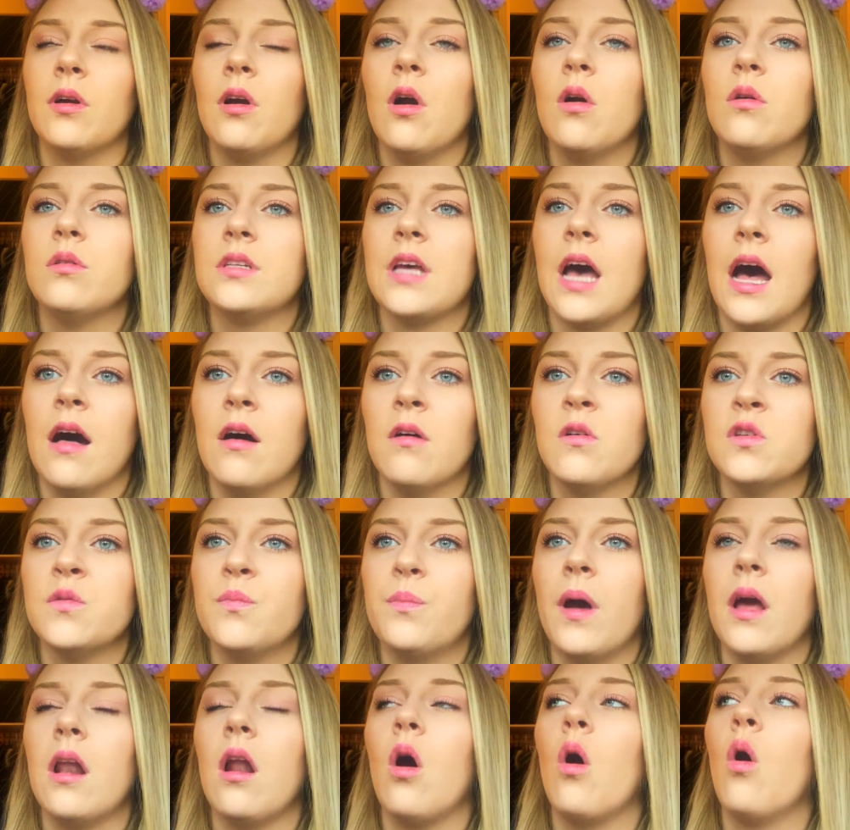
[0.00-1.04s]
hotels,
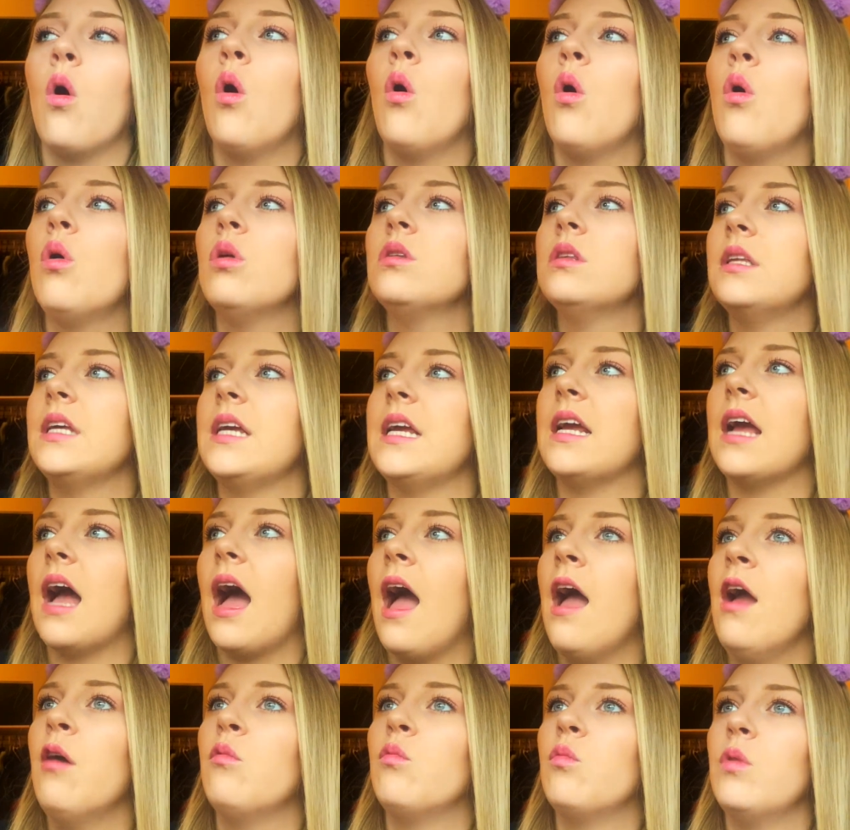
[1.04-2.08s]
but holy,
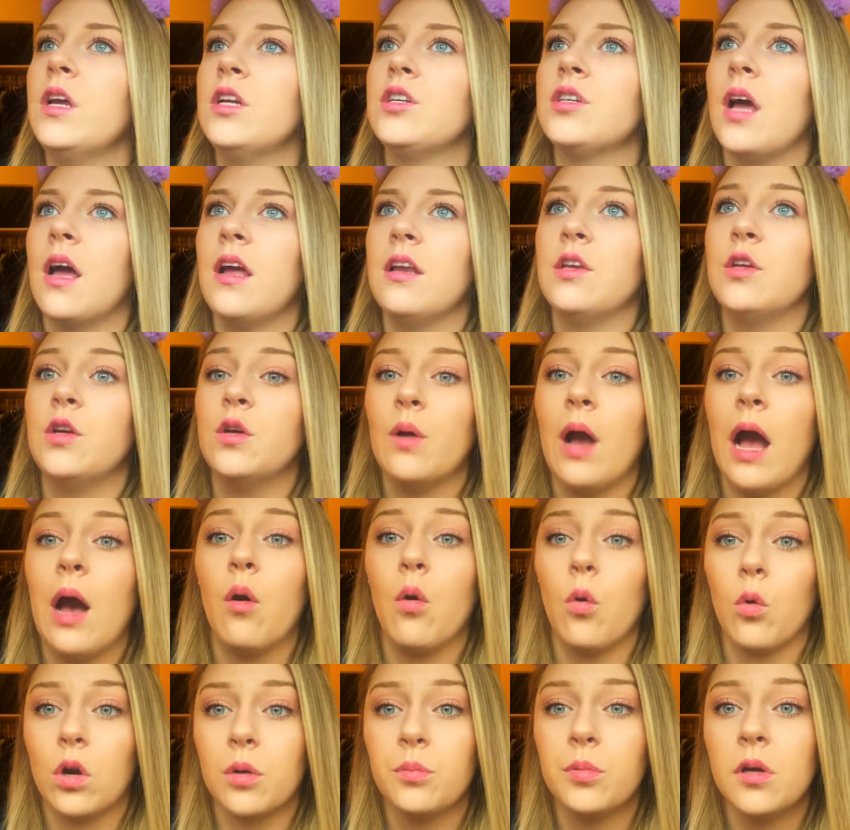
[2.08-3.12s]
I wish I knew how
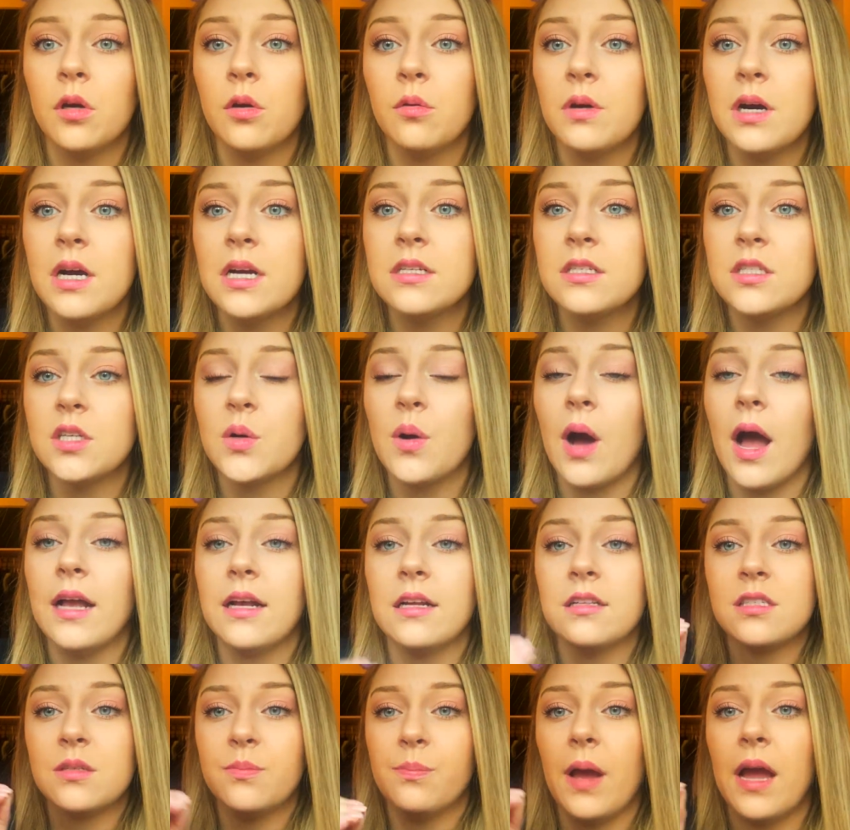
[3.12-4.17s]
horrible it was so I
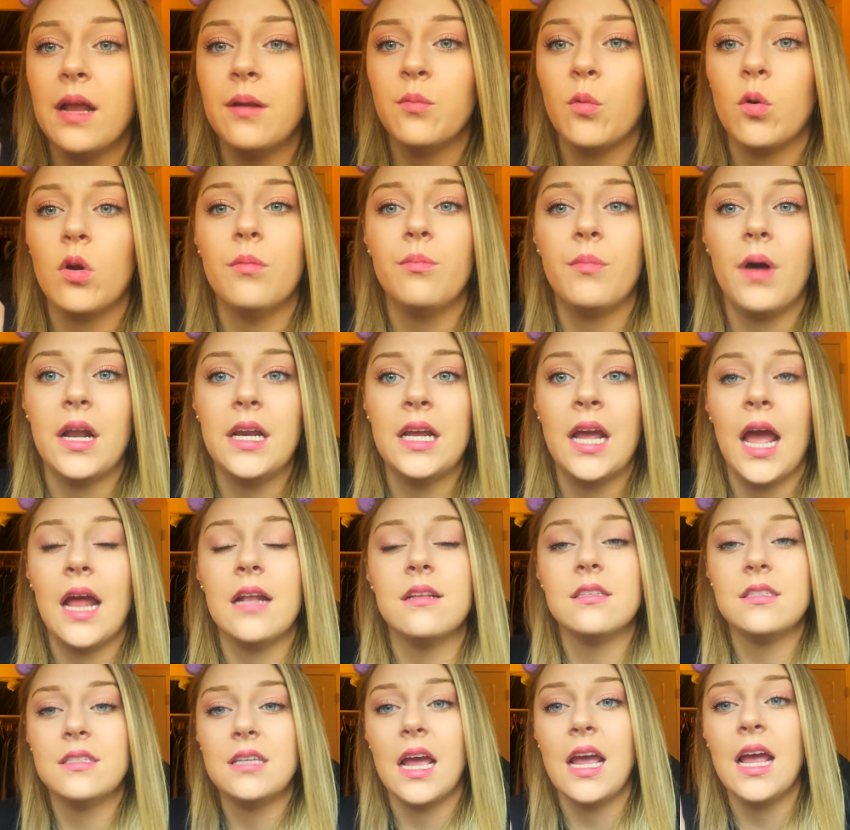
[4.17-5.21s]
could spend more money
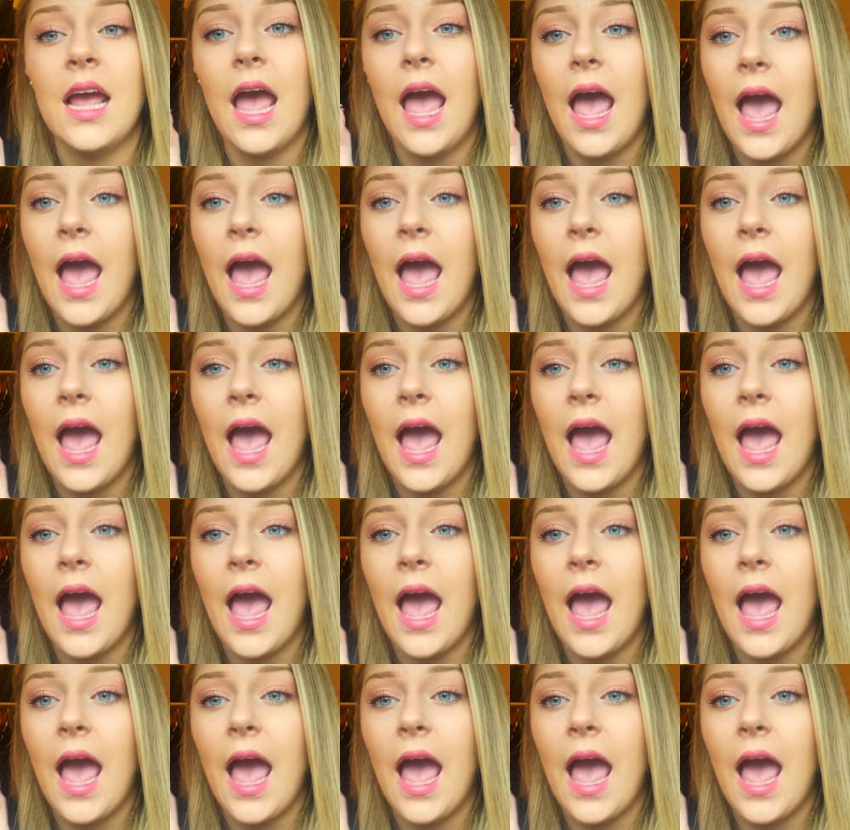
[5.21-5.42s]
and stay